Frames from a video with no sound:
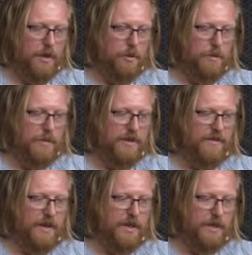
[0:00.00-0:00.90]
Open my
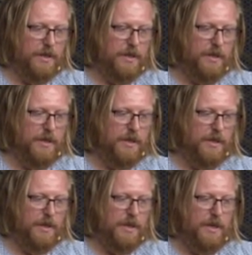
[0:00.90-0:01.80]
file.
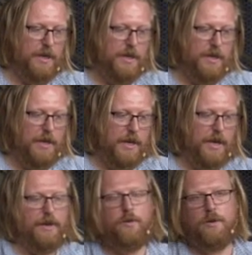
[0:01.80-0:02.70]

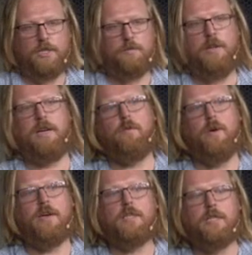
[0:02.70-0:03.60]
And of course it's black and
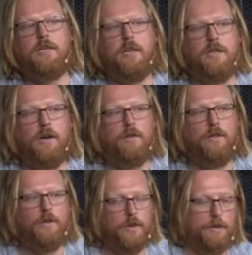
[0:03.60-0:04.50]
white because I nulled
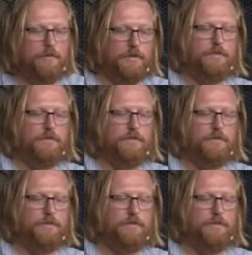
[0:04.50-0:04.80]
out or